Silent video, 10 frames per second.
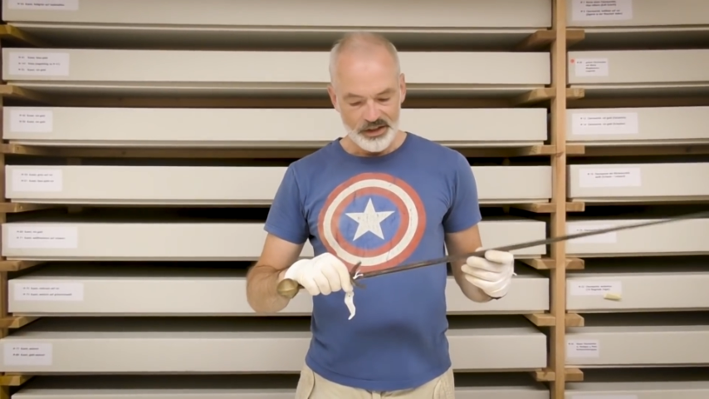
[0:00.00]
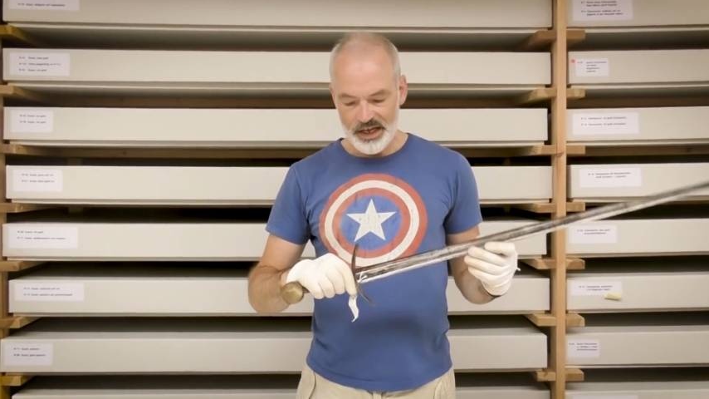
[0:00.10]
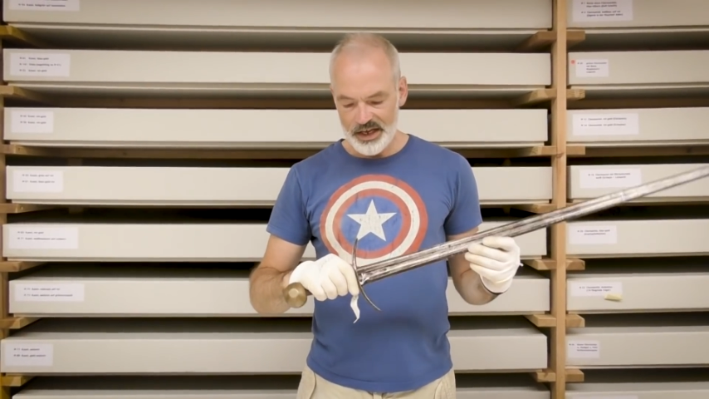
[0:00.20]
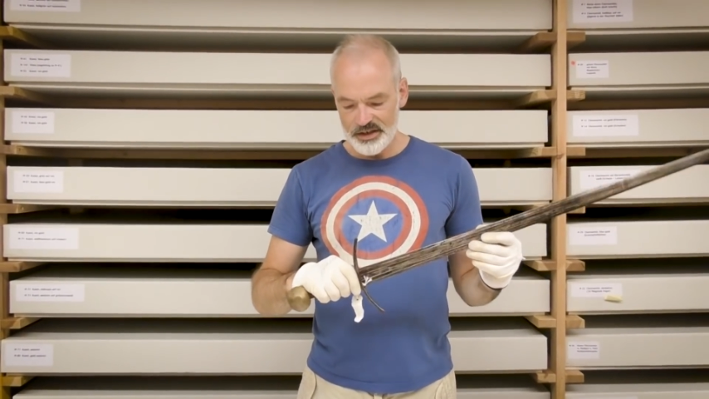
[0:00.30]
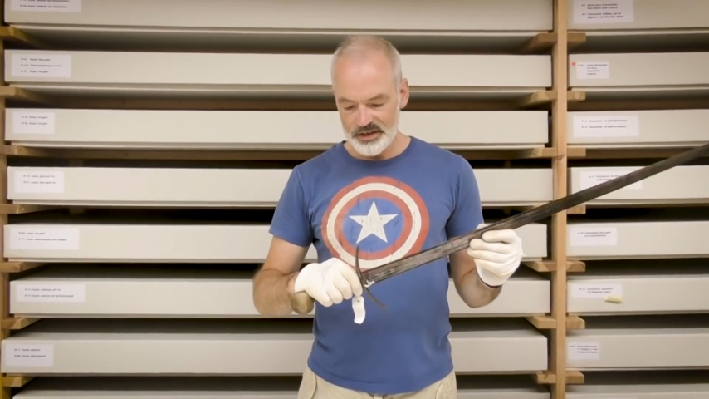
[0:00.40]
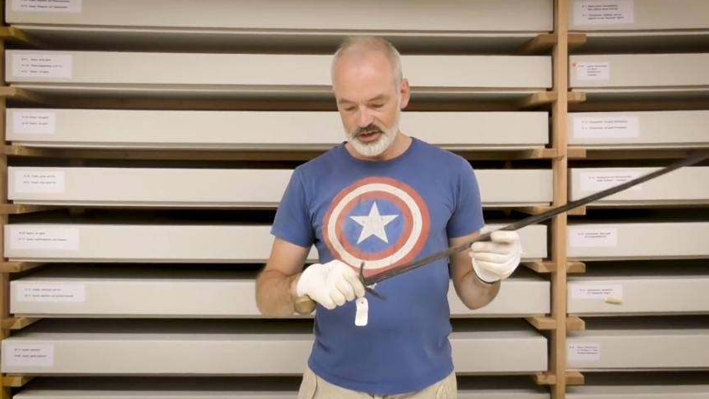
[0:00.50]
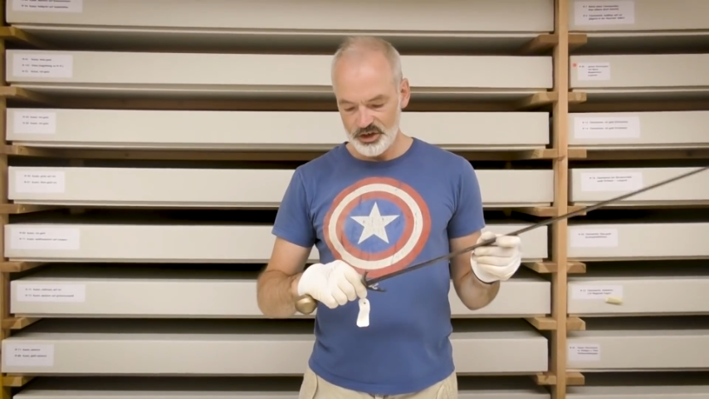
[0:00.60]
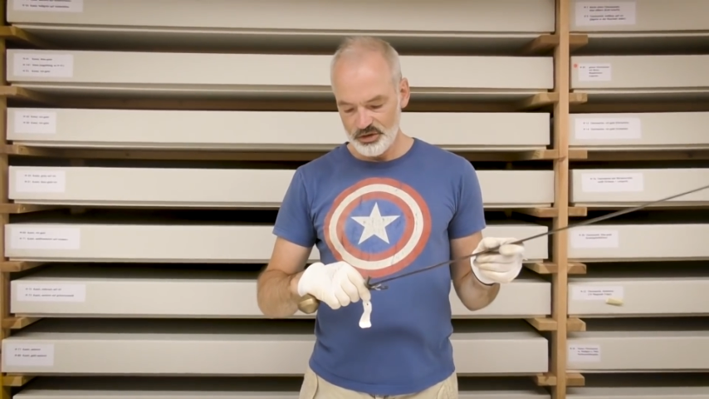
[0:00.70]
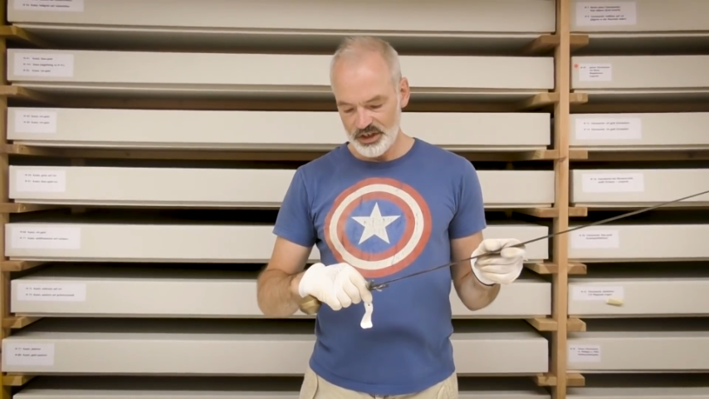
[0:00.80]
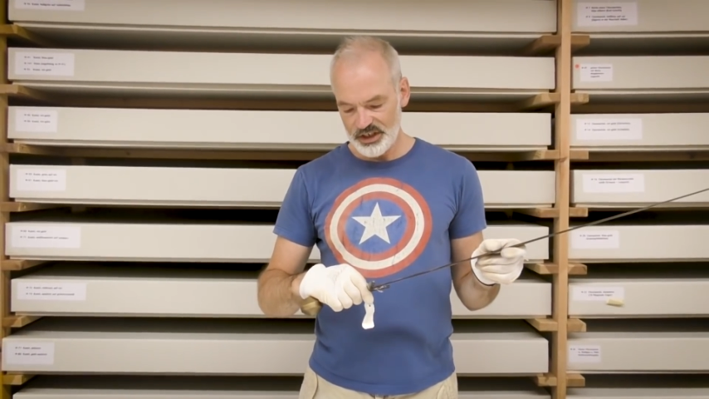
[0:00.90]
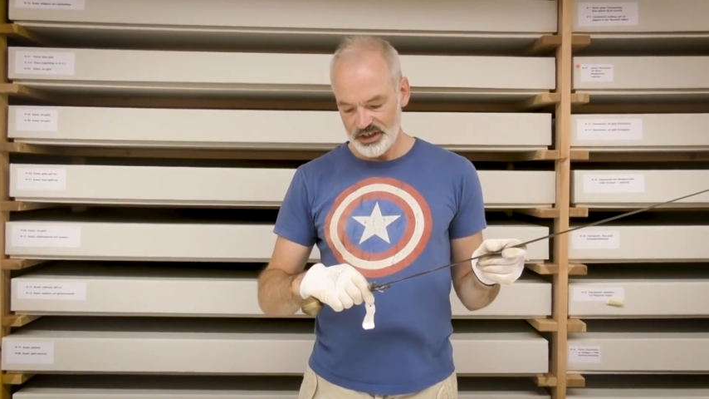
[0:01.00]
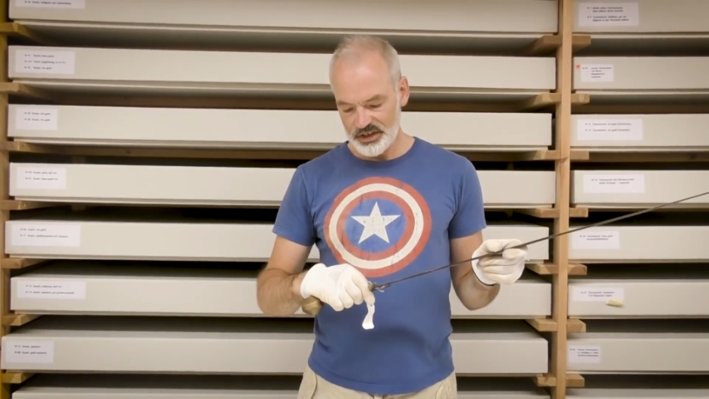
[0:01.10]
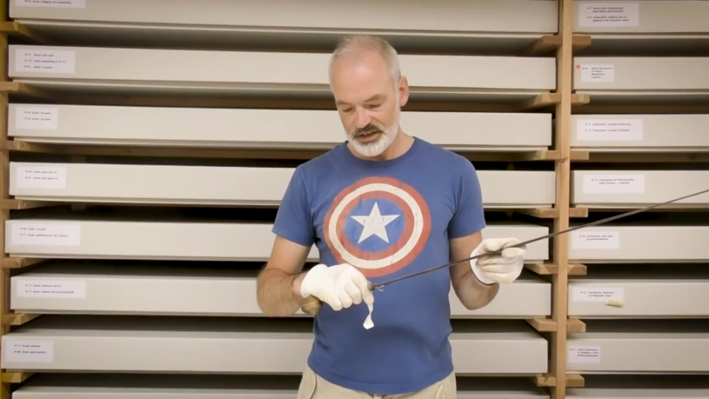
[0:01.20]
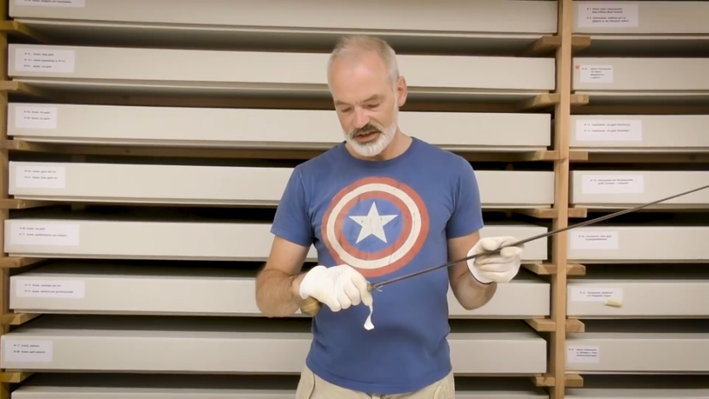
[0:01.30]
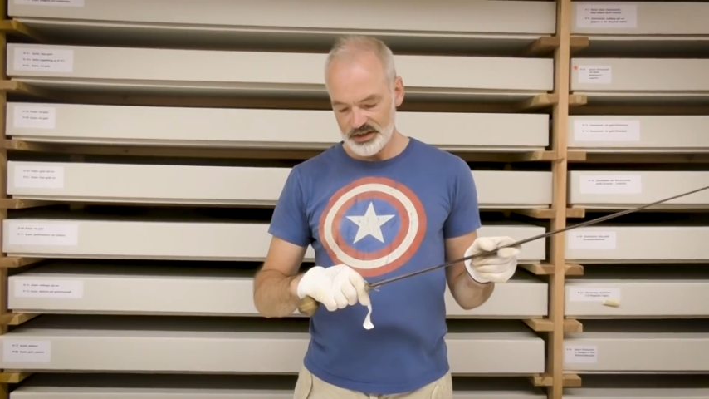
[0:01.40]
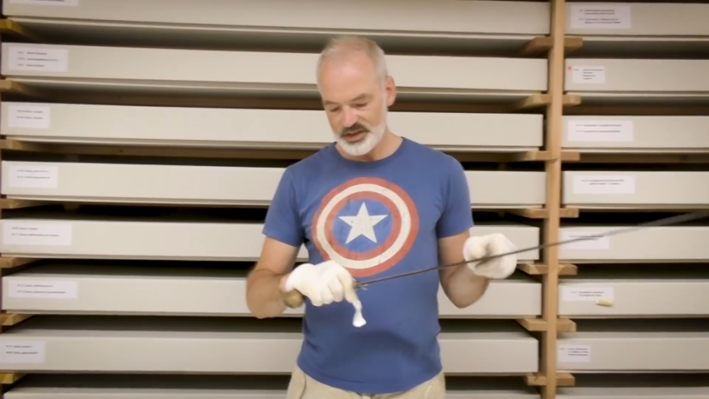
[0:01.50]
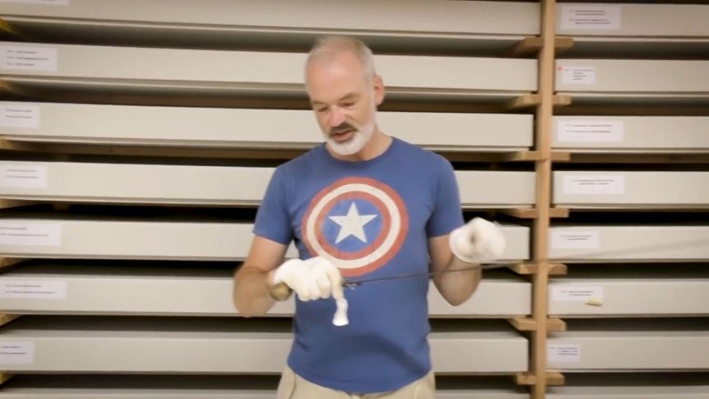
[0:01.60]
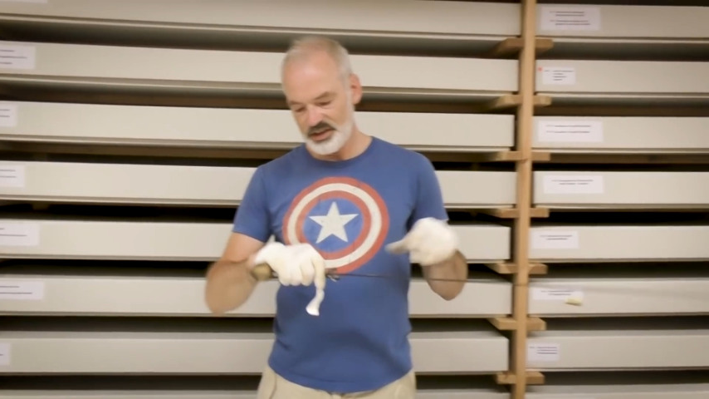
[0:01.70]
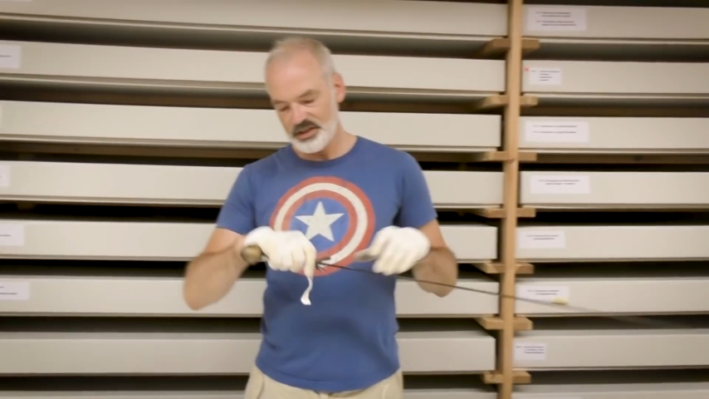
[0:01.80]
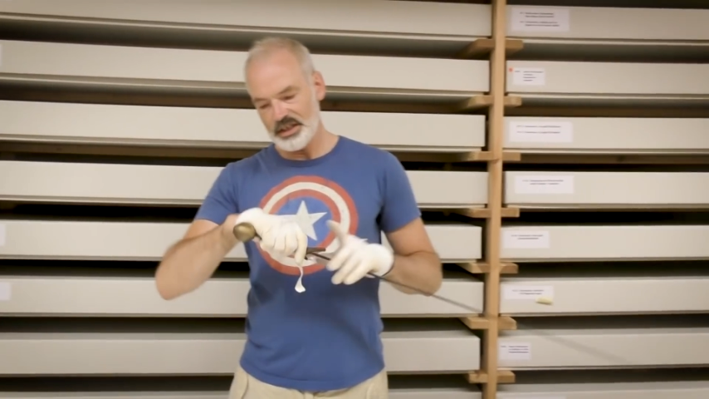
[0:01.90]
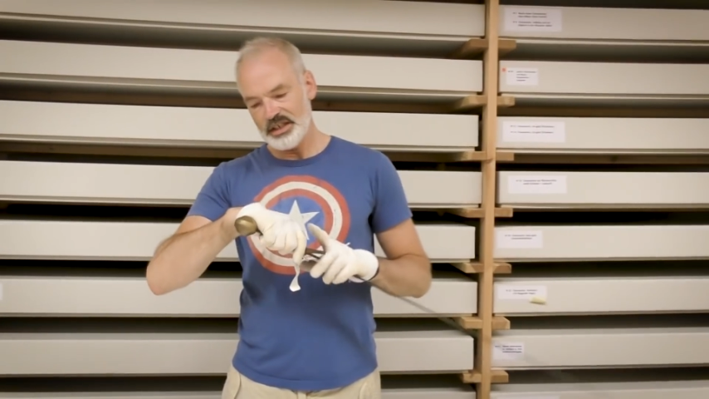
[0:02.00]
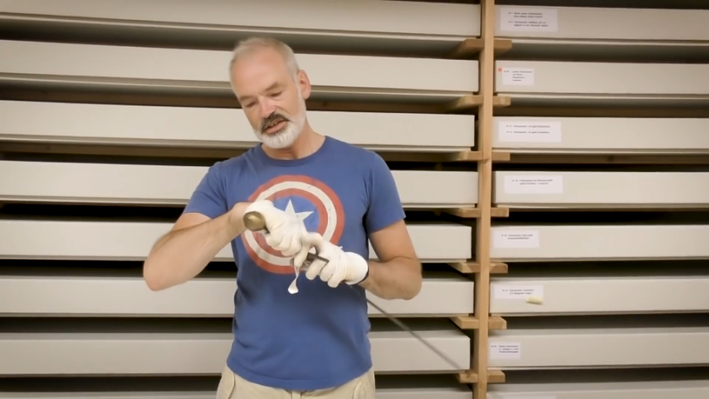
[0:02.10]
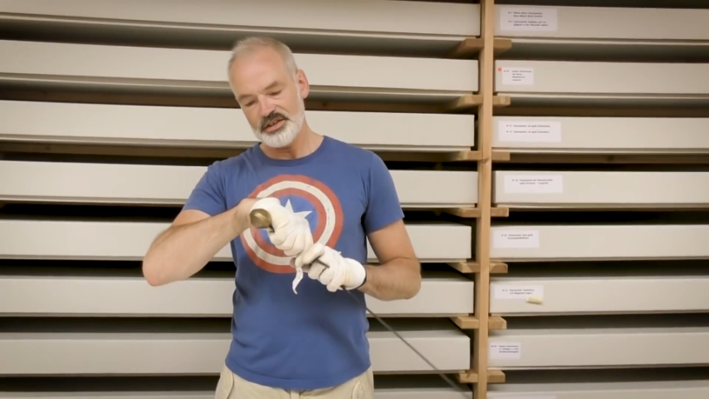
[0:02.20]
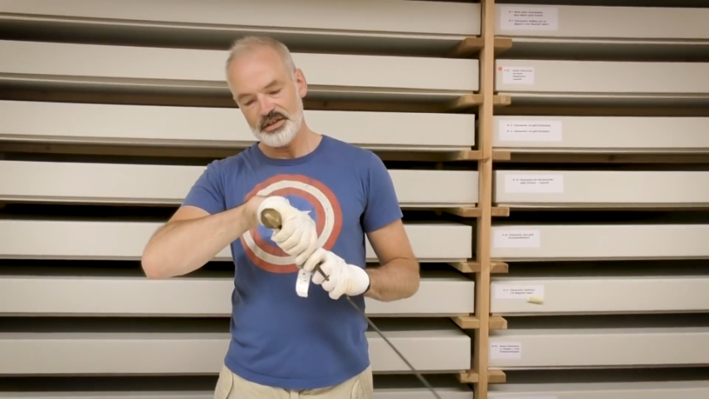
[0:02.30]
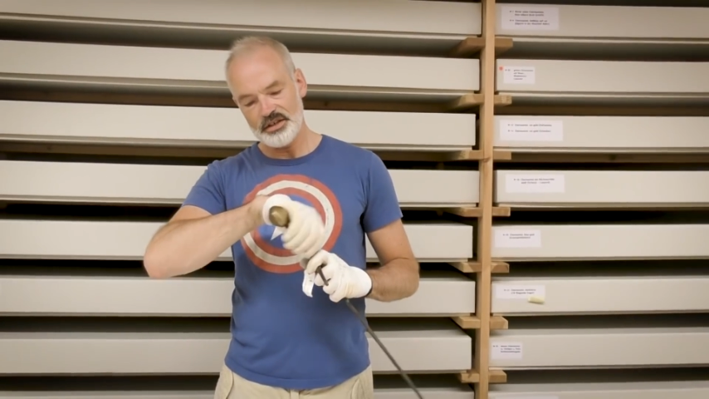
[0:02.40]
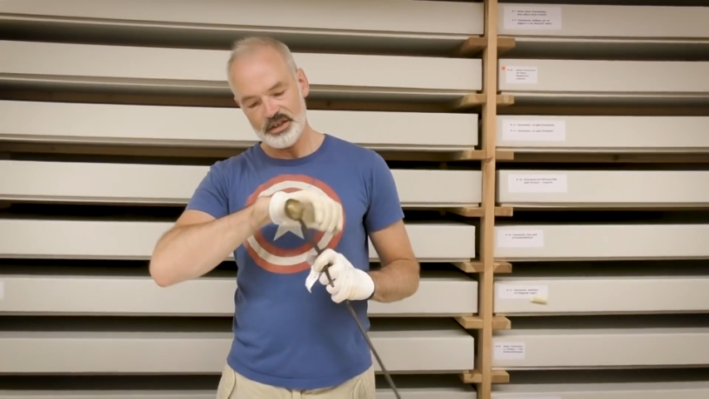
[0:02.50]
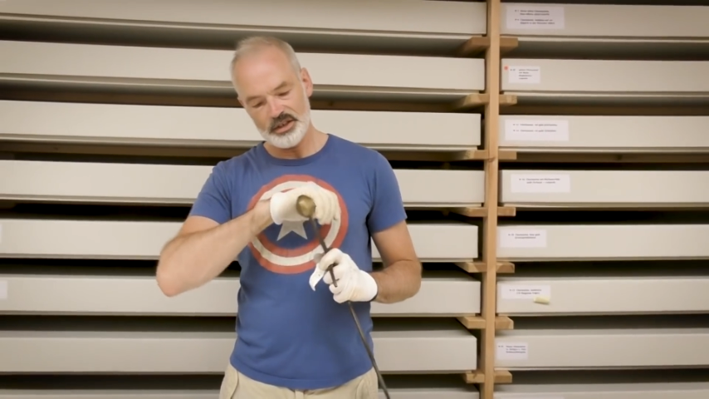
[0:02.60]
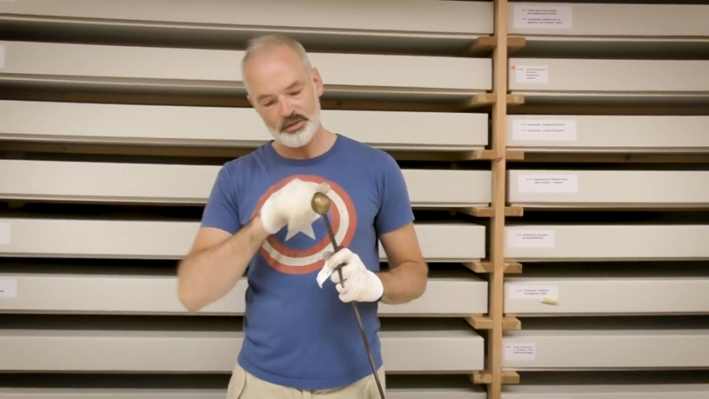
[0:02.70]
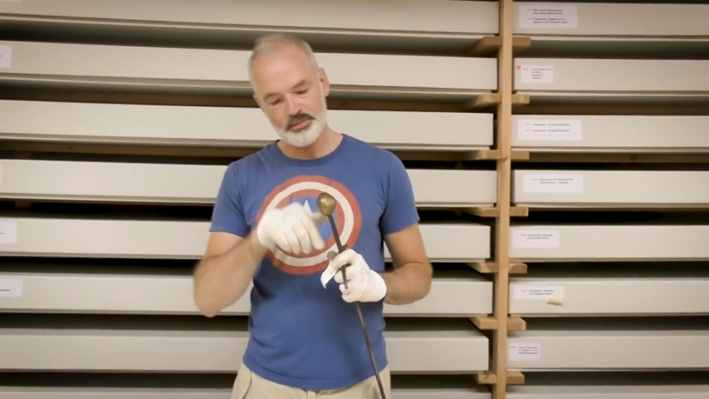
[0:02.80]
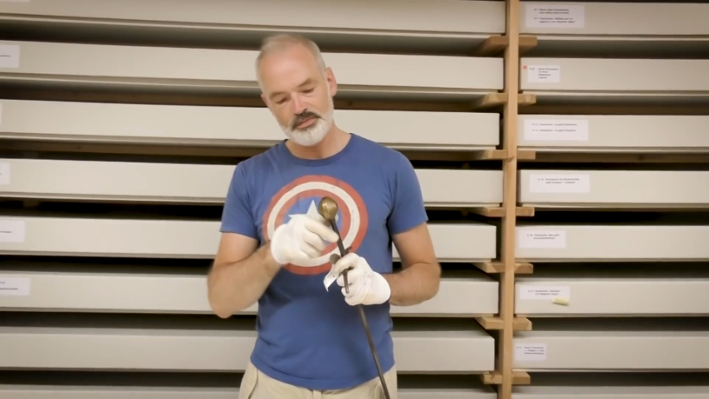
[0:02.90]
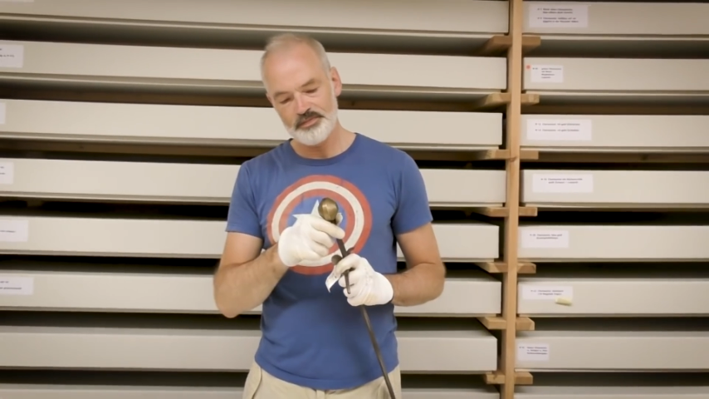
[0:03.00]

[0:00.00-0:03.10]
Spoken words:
then you can see that the